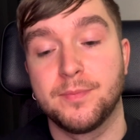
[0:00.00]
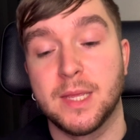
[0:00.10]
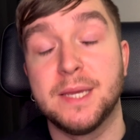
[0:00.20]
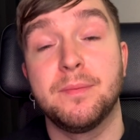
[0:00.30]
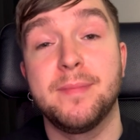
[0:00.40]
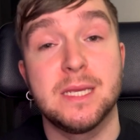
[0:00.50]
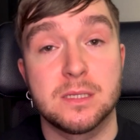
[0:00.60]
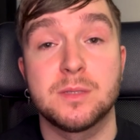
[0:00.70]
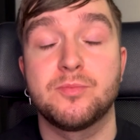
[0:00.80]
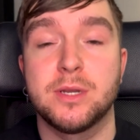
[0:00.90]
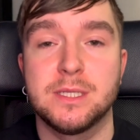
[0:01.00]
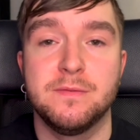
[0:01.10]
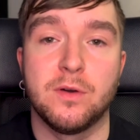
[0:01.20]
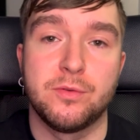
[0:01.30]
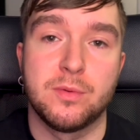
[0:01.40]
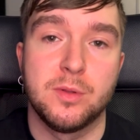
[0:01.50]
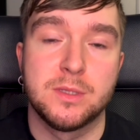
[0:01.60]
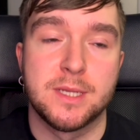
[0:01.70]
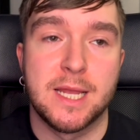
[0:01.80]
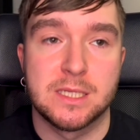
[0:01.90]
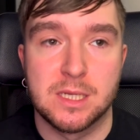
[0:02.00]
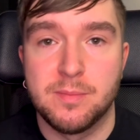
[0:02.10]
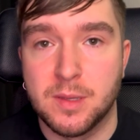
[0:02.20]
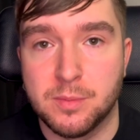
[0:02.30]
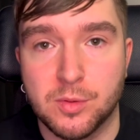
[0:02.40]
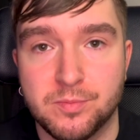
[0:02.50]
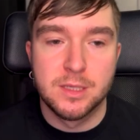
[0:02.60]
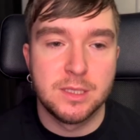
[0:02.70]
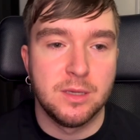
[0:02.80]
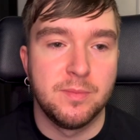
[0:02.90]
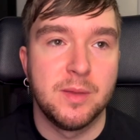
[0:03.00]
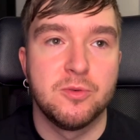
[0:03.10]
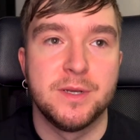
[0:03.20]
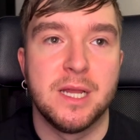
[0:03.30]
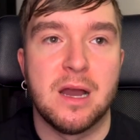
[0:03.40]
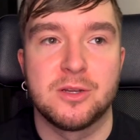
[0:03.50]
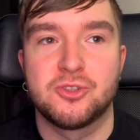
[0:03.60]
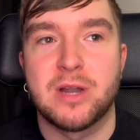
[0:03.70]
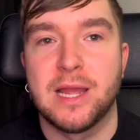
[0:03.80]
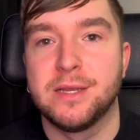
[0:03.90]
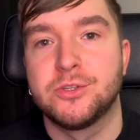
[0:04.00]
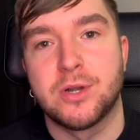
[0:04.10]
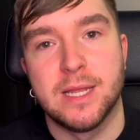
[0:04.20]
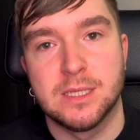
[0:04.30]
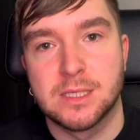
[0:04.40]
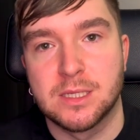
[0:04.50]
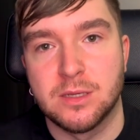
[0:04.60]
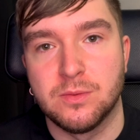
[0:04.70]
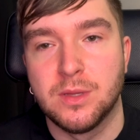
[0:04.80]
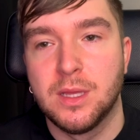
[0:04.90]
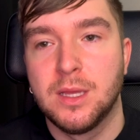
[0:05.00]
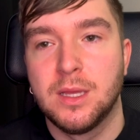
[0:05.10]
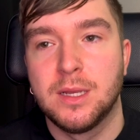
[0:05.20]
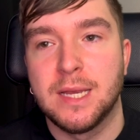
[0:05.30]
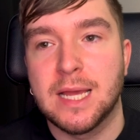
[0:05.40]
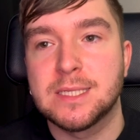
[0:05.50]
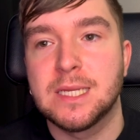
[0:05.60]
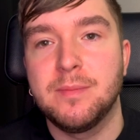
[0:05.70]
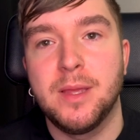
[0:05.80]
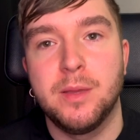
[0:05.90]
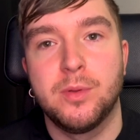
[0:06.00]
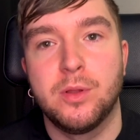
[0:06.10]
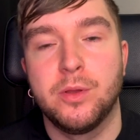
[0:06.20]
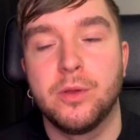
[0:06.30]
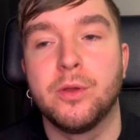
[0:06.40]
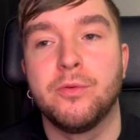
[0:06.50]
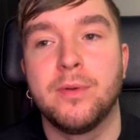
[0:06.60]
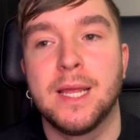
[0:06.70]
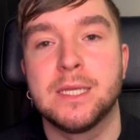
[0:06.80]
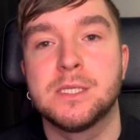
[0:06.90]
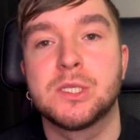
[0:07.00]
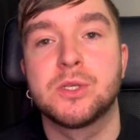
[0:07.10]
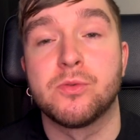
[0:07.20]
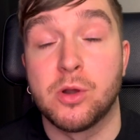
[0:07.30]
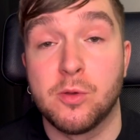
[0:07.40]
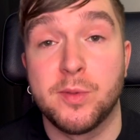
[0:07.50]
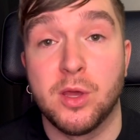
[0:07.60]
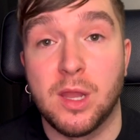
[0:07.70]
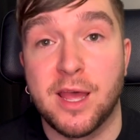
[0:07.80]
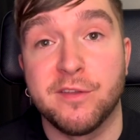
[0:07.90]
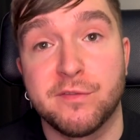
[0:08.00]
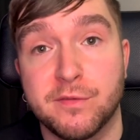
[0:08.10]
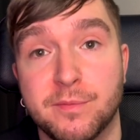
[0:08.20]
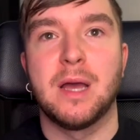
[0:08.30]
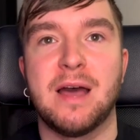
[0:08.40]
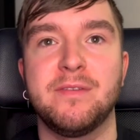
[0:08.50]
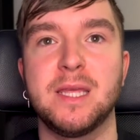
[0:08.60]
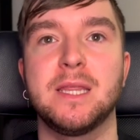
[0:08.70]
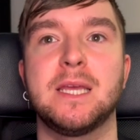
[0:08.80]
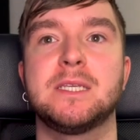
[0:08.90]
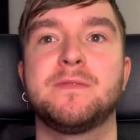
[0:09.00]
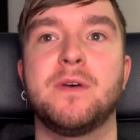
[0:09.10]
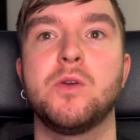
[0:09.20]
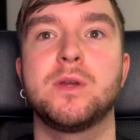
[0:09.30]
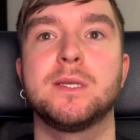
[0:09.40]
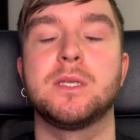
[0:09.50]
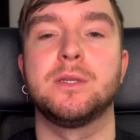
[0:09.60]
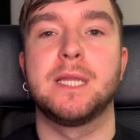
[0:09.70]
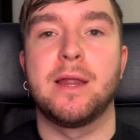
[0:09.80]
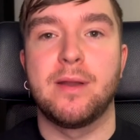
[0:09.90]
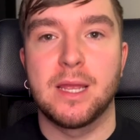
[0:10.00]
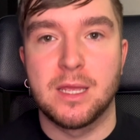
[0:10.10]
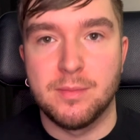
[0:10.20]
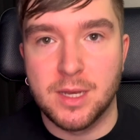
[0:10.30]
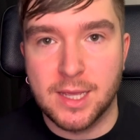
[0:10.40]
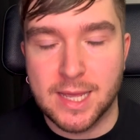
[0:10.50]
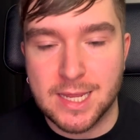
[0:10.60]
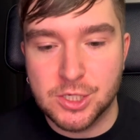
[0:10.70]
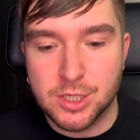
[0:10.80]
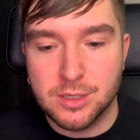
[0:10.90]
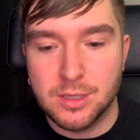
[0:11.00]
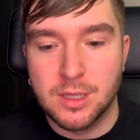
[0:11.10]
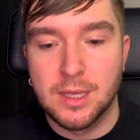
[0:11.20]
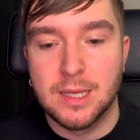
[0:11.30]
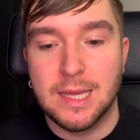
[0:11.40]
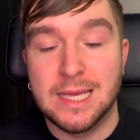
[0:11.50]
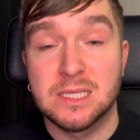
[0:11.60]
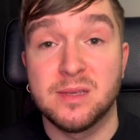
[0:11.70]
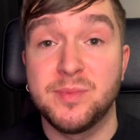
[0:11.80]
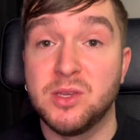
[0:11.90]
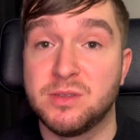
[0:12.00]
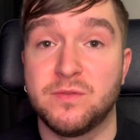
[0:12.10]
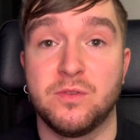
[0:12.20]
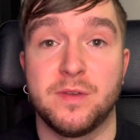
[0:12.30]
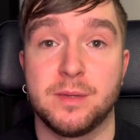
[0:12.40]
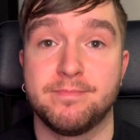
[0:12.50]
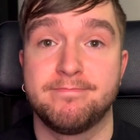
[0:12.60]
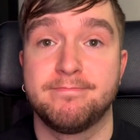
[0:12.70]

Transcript: it makes us pretty vulnerable to nasty people, to people with dark triad traits, to nasty people who could really screw up your life. Having this focus on direct communication, it's a beautiful thing